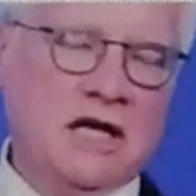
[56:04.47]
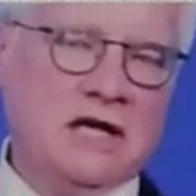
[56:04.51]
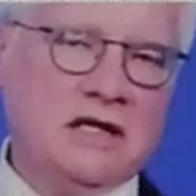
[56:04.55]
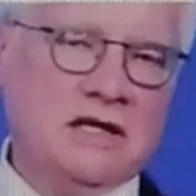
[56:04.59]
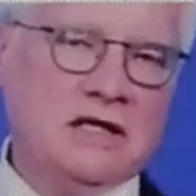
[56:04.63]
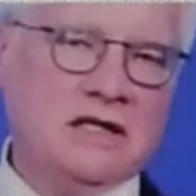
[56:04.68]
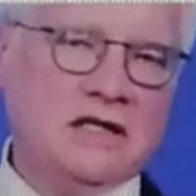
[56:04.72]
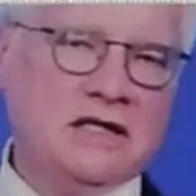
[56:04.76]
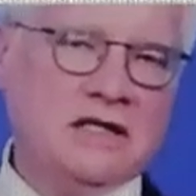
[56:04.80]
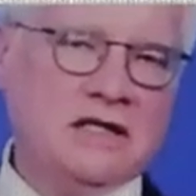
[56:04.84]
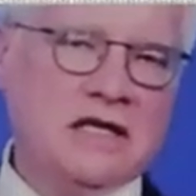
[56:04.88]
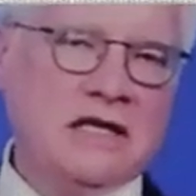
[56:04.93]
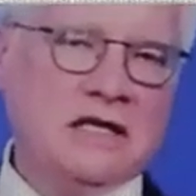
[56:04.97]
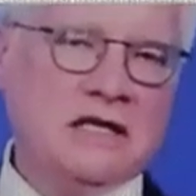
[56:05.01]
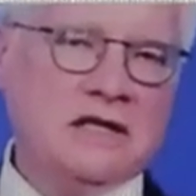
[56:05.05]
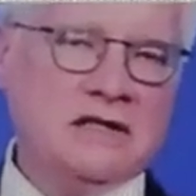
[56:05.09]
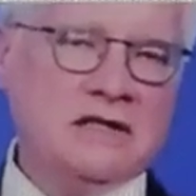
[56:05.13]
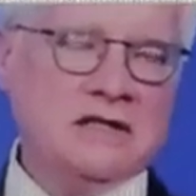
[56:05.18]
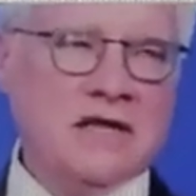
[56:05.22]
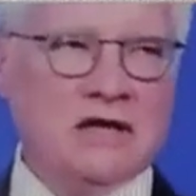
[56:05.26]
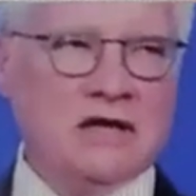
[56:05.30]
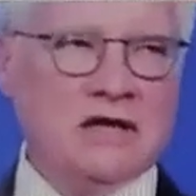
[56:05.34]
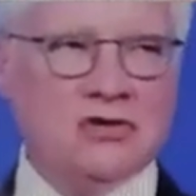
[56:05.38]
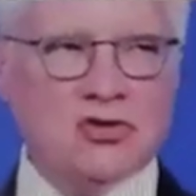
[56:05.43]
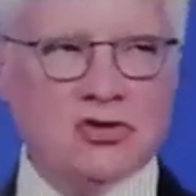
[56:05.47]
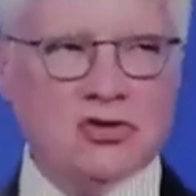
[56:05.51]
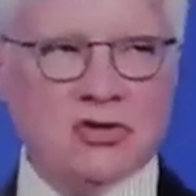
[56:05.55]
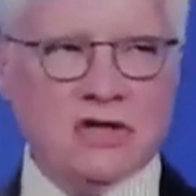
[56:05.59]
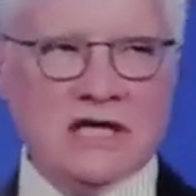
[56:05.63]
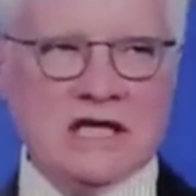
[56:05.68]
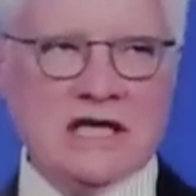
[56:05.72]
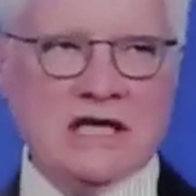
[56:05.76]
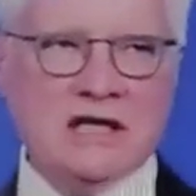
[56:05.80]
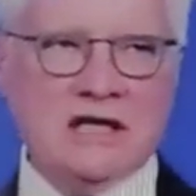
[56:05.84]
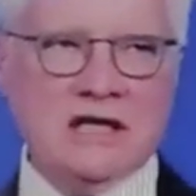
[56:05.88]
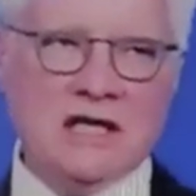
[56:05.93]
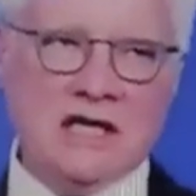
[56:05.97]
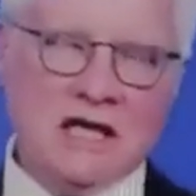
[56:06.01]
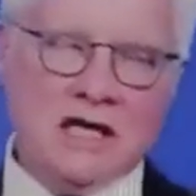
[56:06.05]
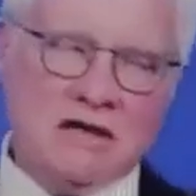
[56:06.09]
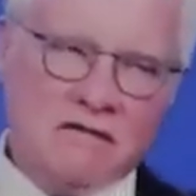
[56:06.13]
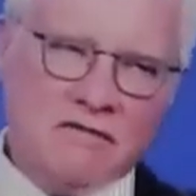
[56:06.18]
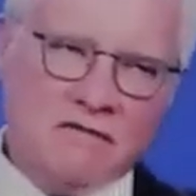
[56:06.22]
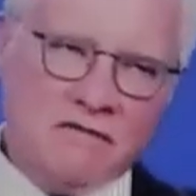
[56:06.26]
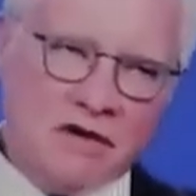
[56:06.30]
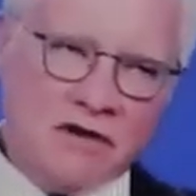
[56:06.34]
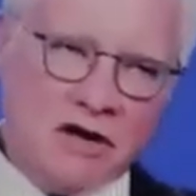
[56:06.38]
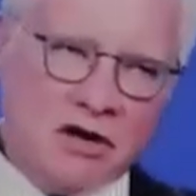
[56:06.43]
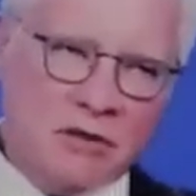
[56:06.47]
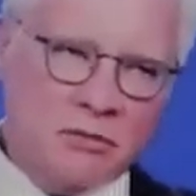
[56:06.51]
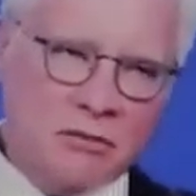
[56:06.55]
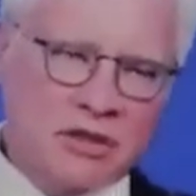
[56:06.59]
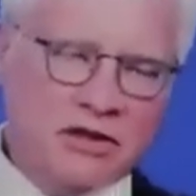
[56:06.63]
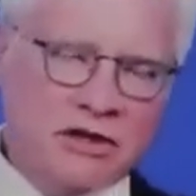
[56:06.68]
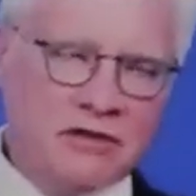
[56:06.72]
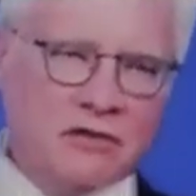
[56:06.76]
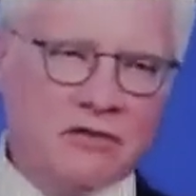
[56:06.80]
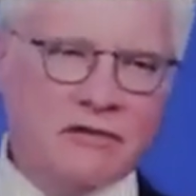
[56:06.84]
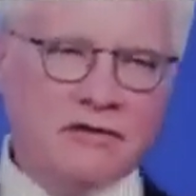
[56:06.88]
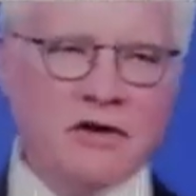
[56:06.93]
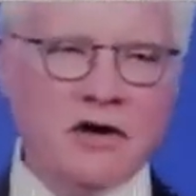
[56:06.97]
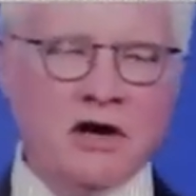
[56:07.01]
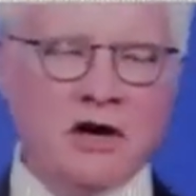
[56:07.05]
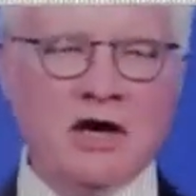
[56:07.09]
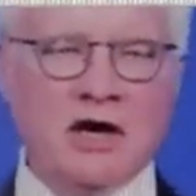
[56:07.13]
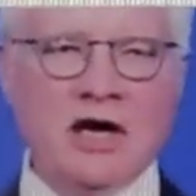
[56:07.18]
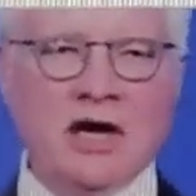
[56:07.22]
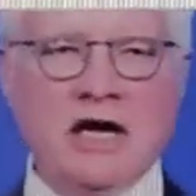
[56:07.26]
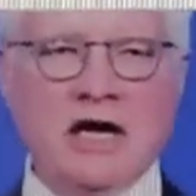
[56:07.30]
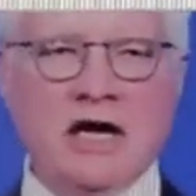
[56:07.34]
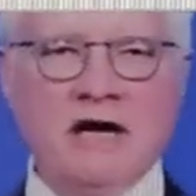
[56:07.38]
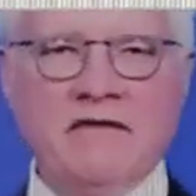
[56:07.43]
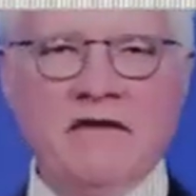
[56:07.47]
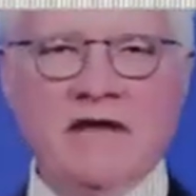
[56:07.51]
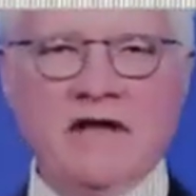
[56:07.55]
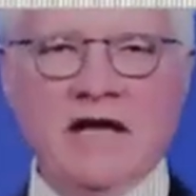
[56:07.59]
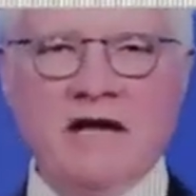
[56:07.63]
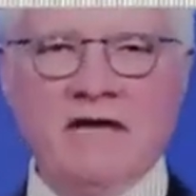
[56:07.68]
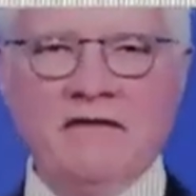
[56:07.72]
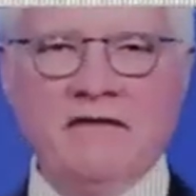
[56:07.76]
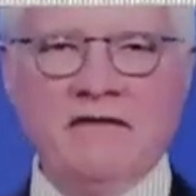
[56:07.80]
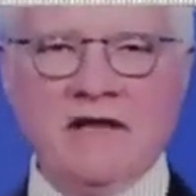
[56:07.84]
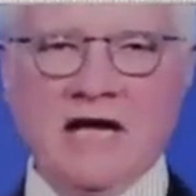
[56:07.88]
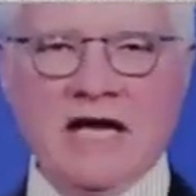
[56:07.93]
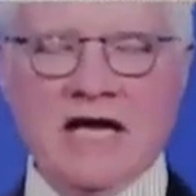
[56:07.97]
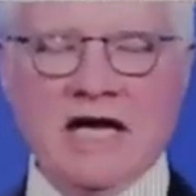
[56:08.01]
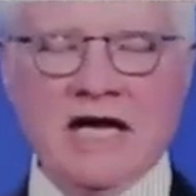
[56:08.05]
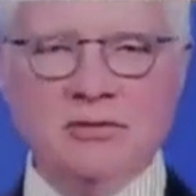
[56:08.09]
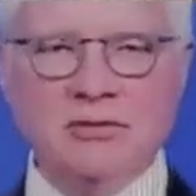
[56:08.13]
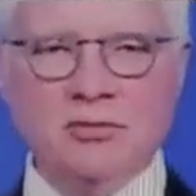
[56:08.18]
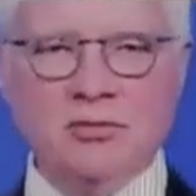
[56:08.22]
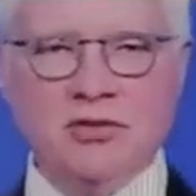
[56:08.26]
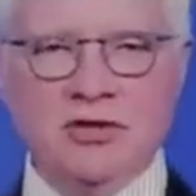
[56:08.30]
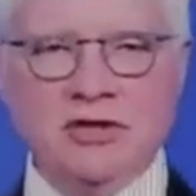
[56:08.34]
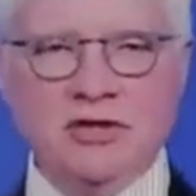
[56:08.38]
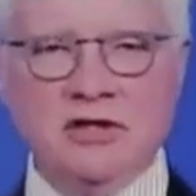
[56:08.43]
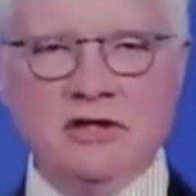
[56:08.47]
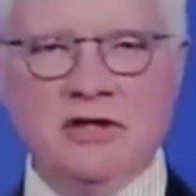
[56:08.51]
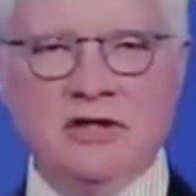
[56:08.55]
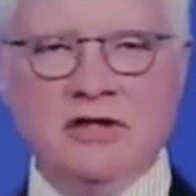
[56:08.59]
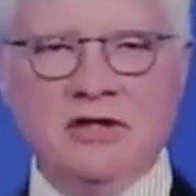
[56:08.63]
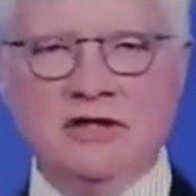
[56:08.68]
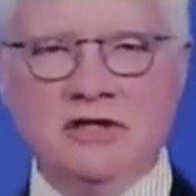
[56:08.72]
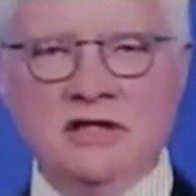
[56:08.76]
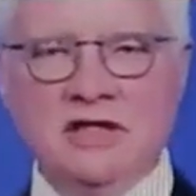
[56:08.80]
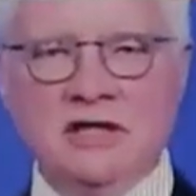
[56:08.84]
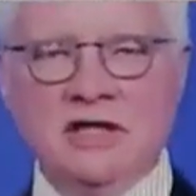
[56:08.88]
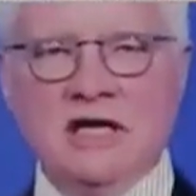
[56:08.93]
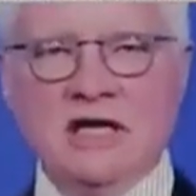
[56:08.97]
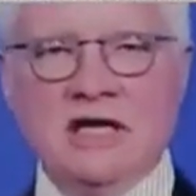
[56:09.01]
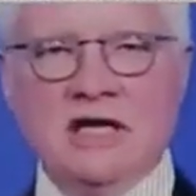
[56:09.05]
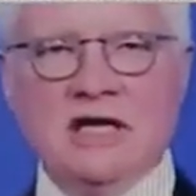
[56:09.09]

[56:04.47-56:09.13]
disease. And treating the environmental fungi of the Aspergillus